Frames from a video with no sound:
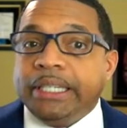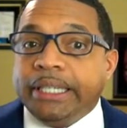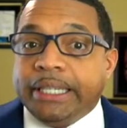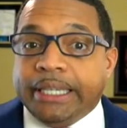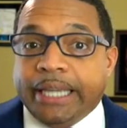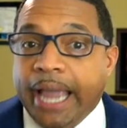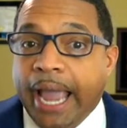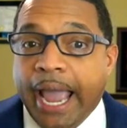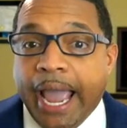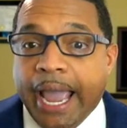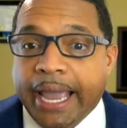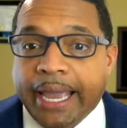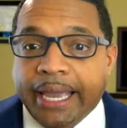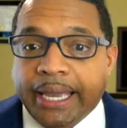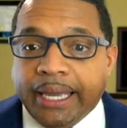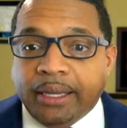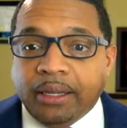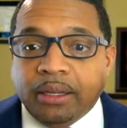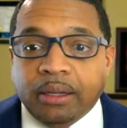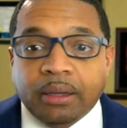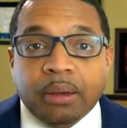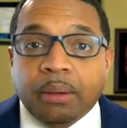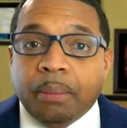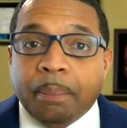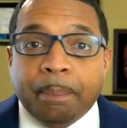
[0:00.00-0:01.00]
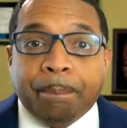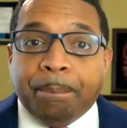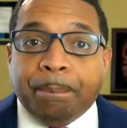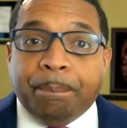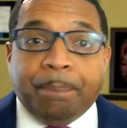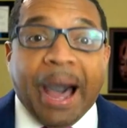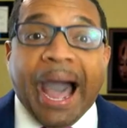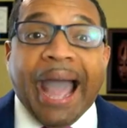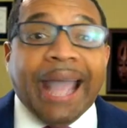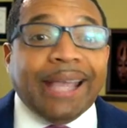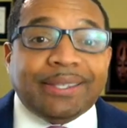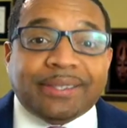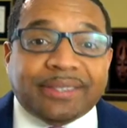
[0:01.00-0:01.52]
gay,
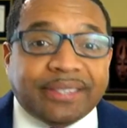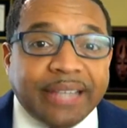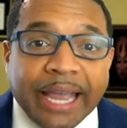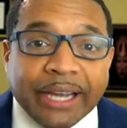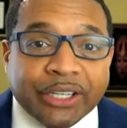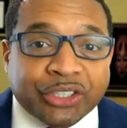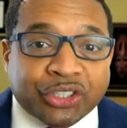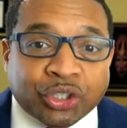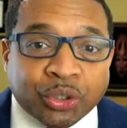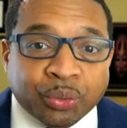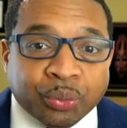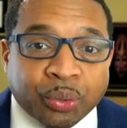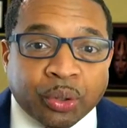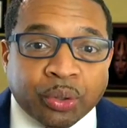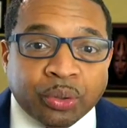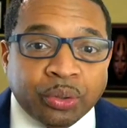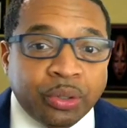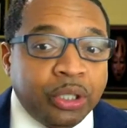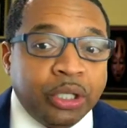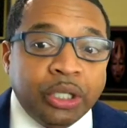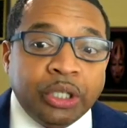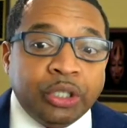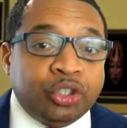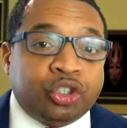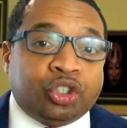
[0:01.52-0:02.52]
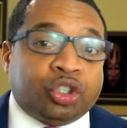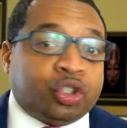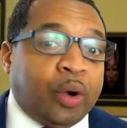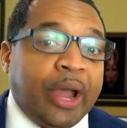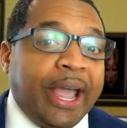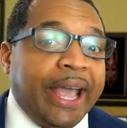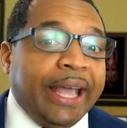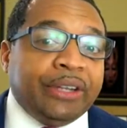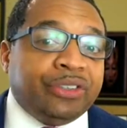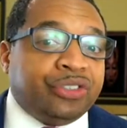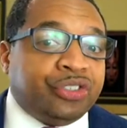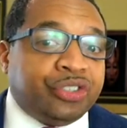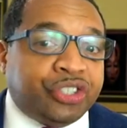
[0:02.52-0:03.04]
bisexual,
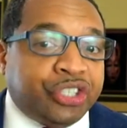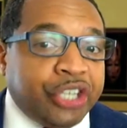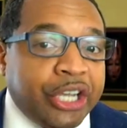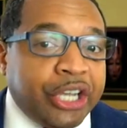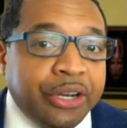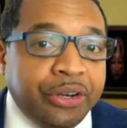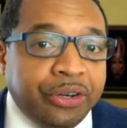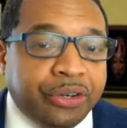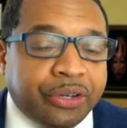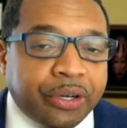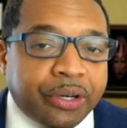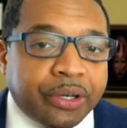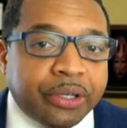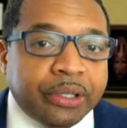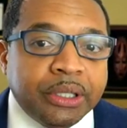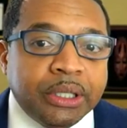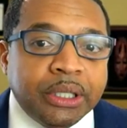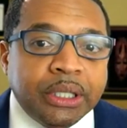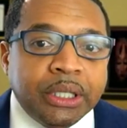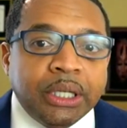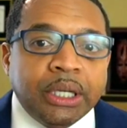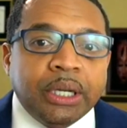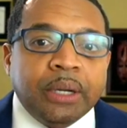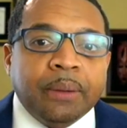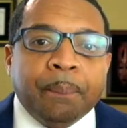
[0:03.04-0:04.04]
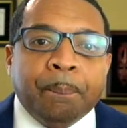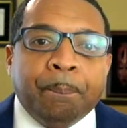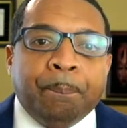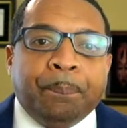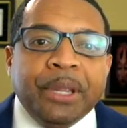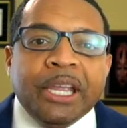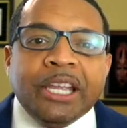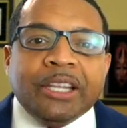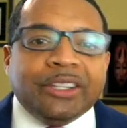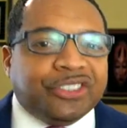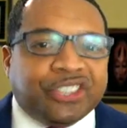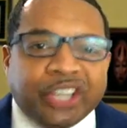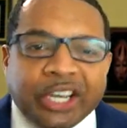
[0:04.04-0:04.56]
transgender,
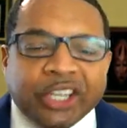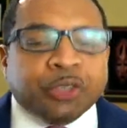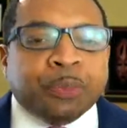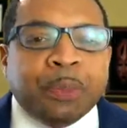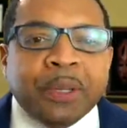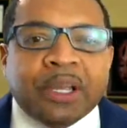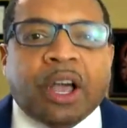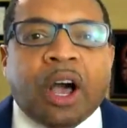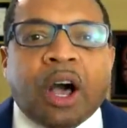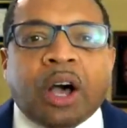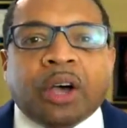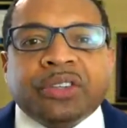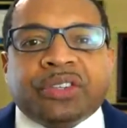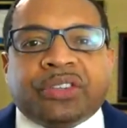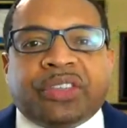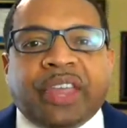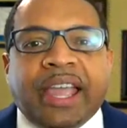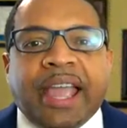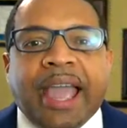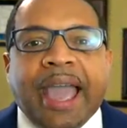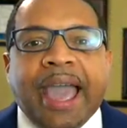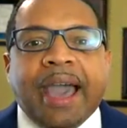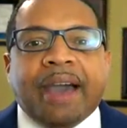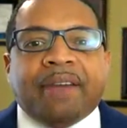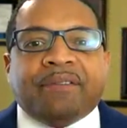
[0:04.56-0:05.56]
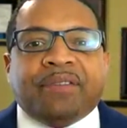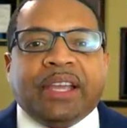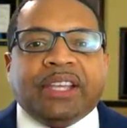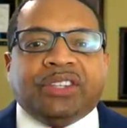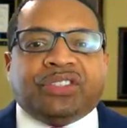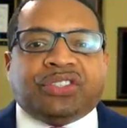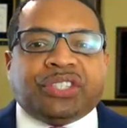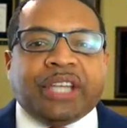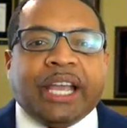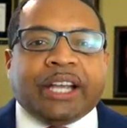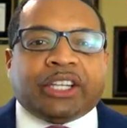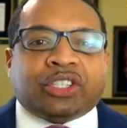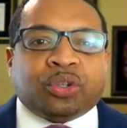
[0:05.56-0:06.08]
just because they have a
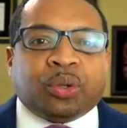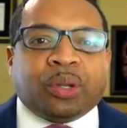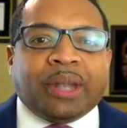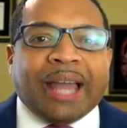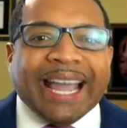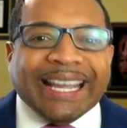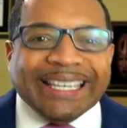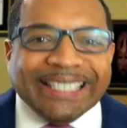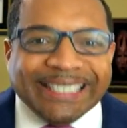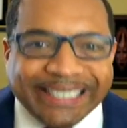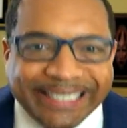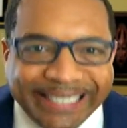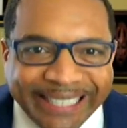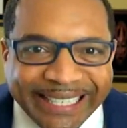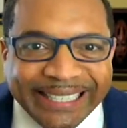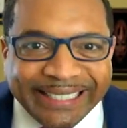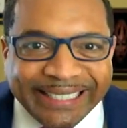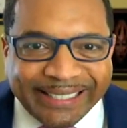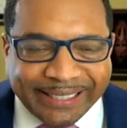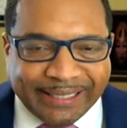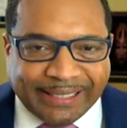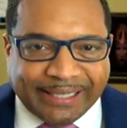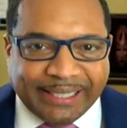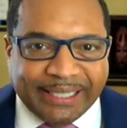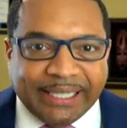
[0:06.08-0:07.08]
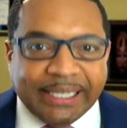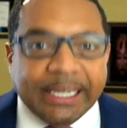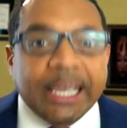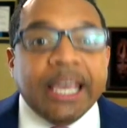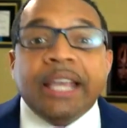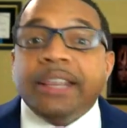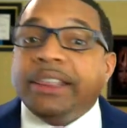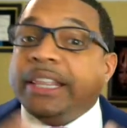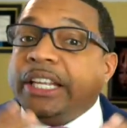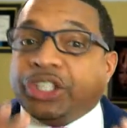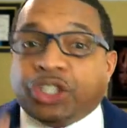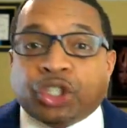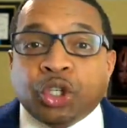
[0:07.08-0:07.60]
sexual identity
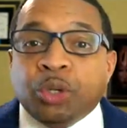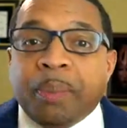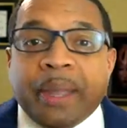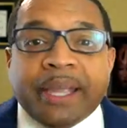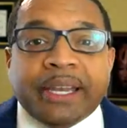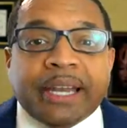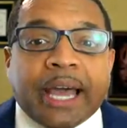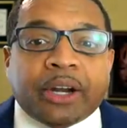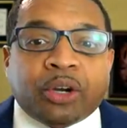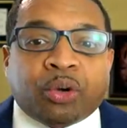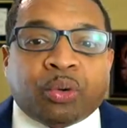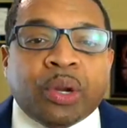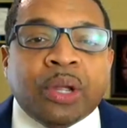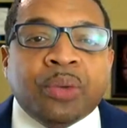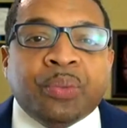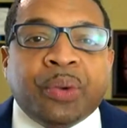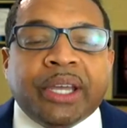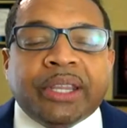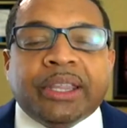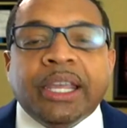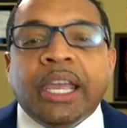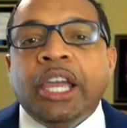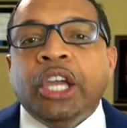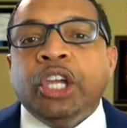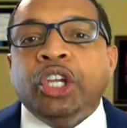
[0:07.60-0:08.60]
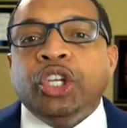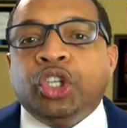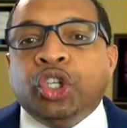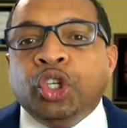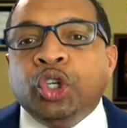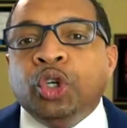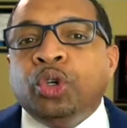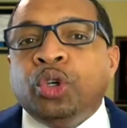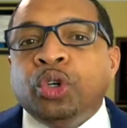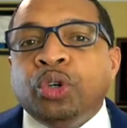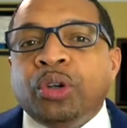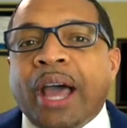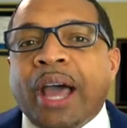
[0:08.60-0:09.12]
that you may not agree with.
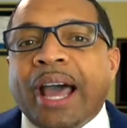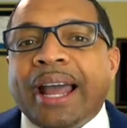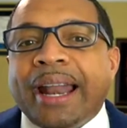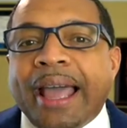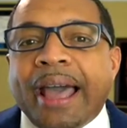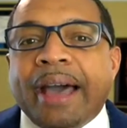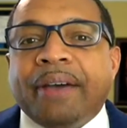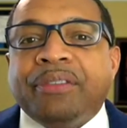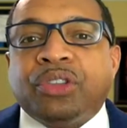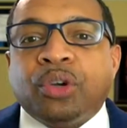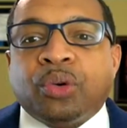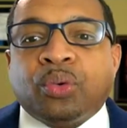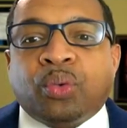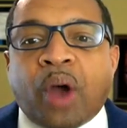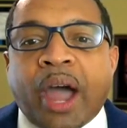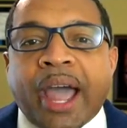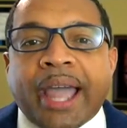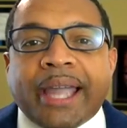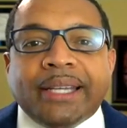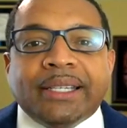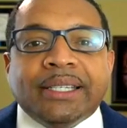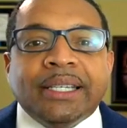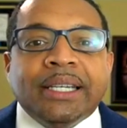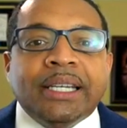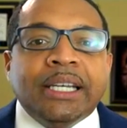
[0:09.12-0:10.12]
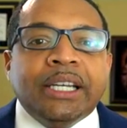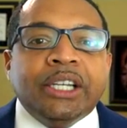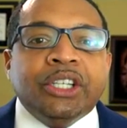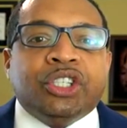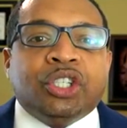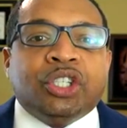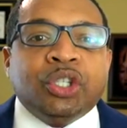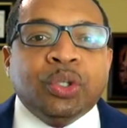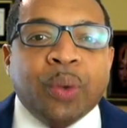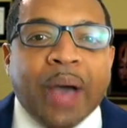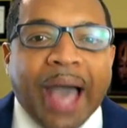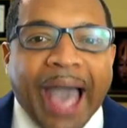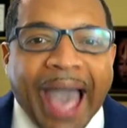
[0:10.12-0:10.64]
You do not have the right
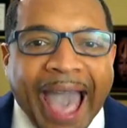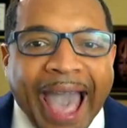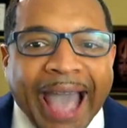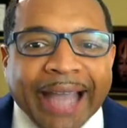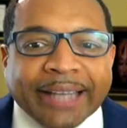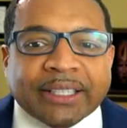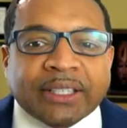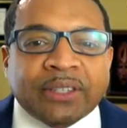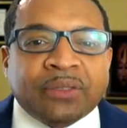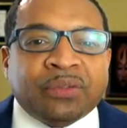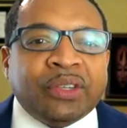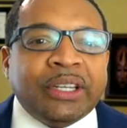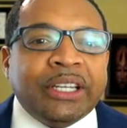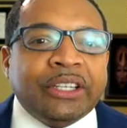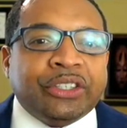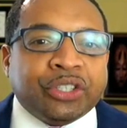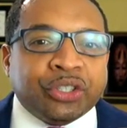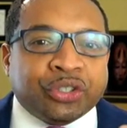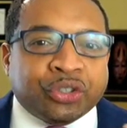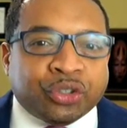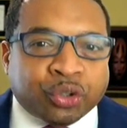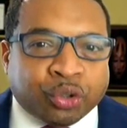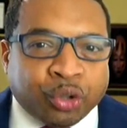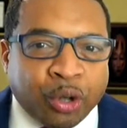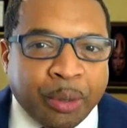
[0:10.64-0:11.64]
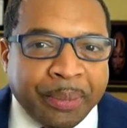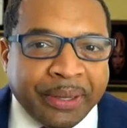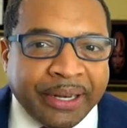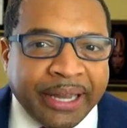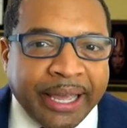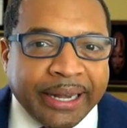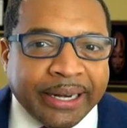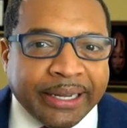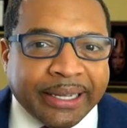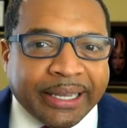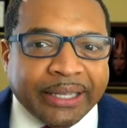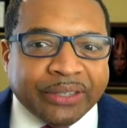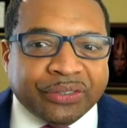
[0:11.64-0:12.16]
to actively
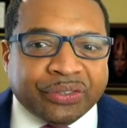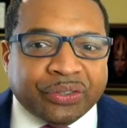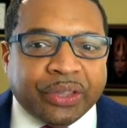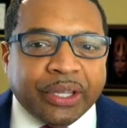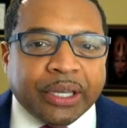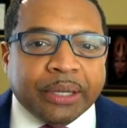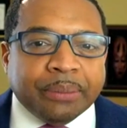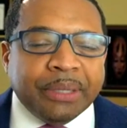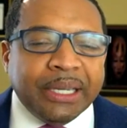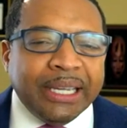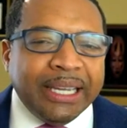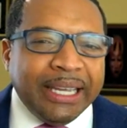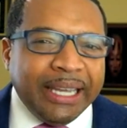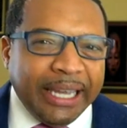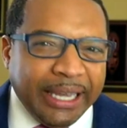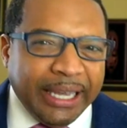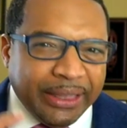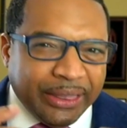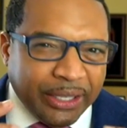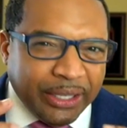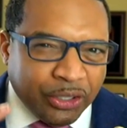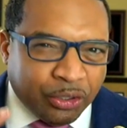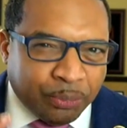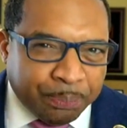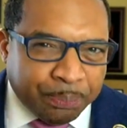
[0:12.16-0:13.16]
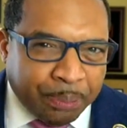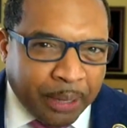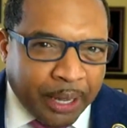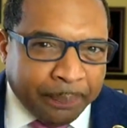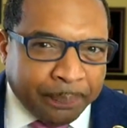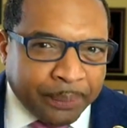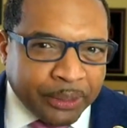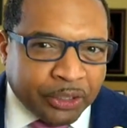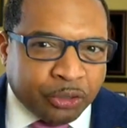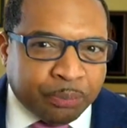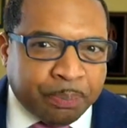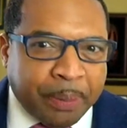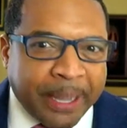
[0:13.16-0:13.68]
discriminate against them in these
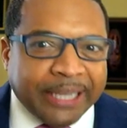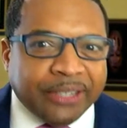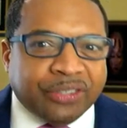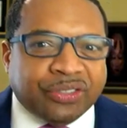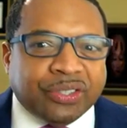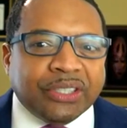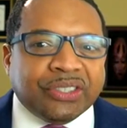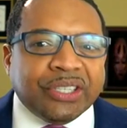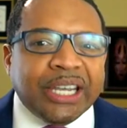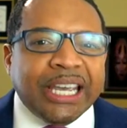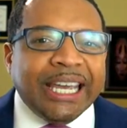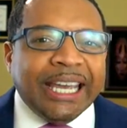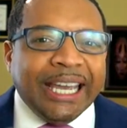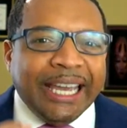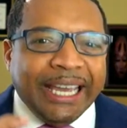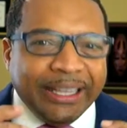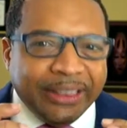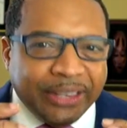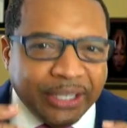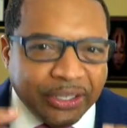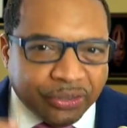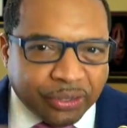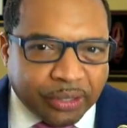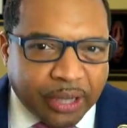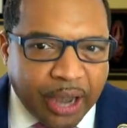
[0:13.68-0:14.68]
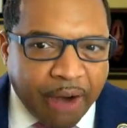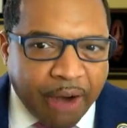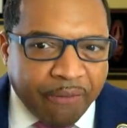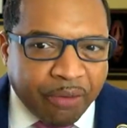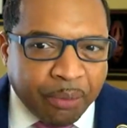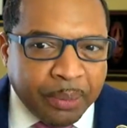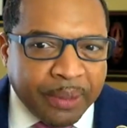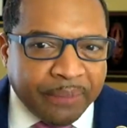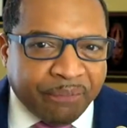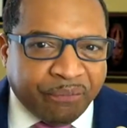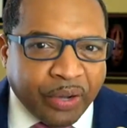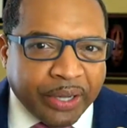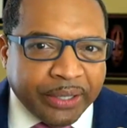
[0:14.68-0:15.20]
public spaces, in these
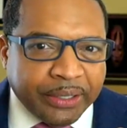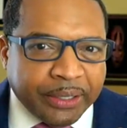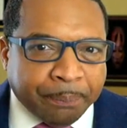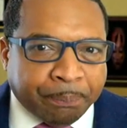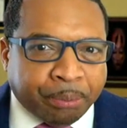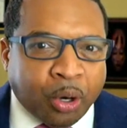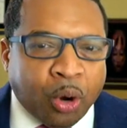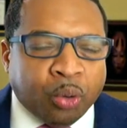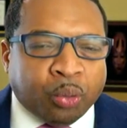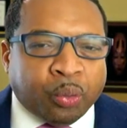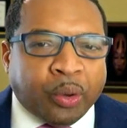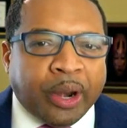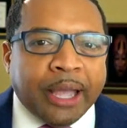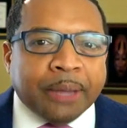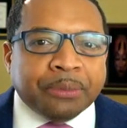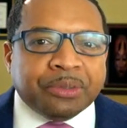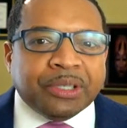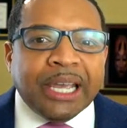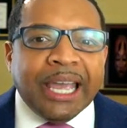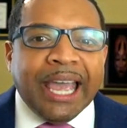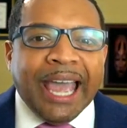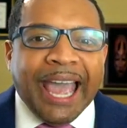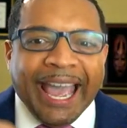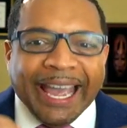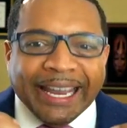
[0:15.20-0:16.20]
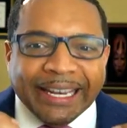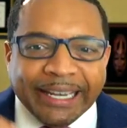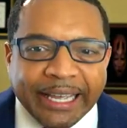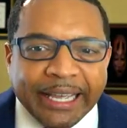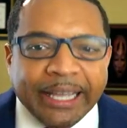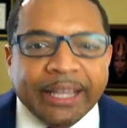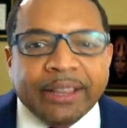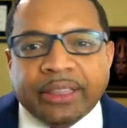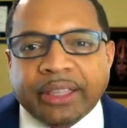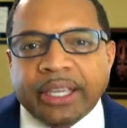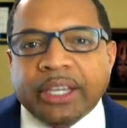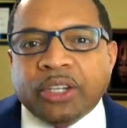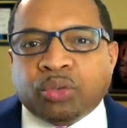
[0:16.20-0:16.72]
government-funded programs, and
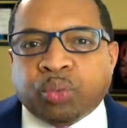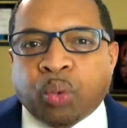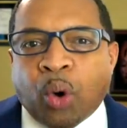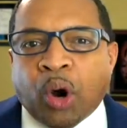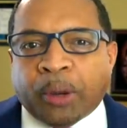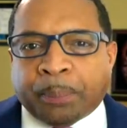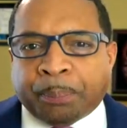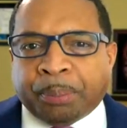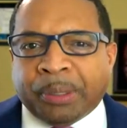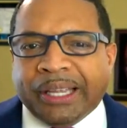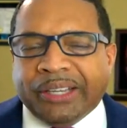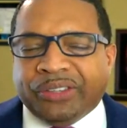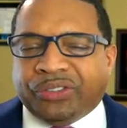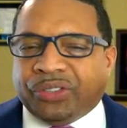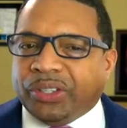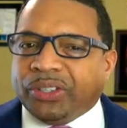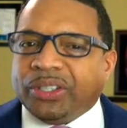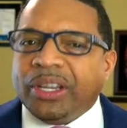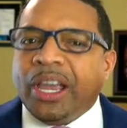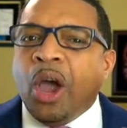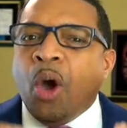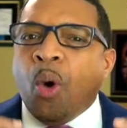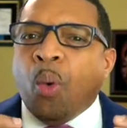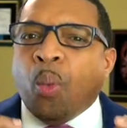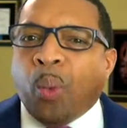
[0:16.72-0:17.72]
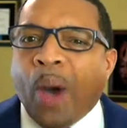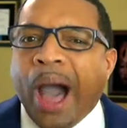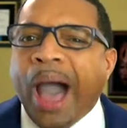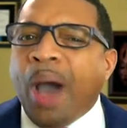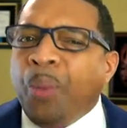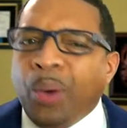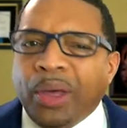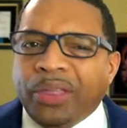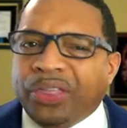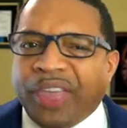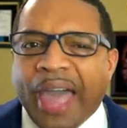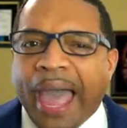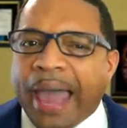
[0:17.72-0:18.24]
in these workplaces. Why
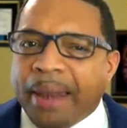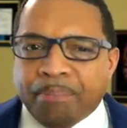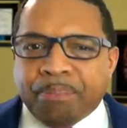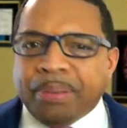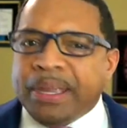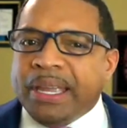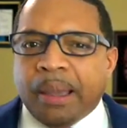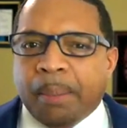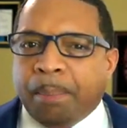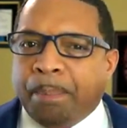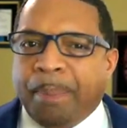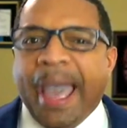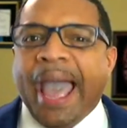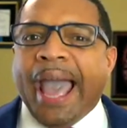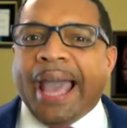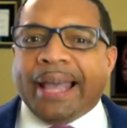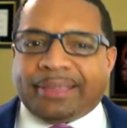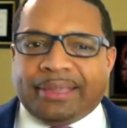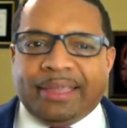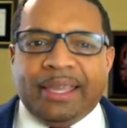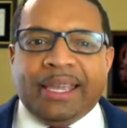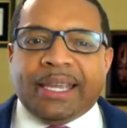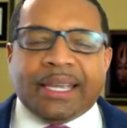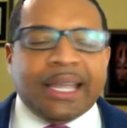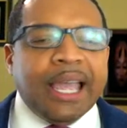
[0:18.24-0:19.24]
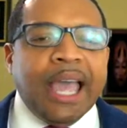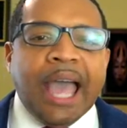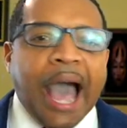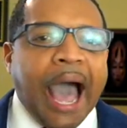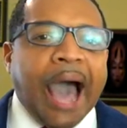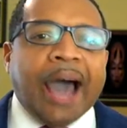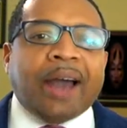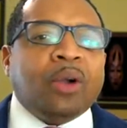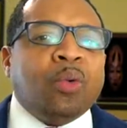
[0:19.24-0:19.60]
would that be a bad thing? I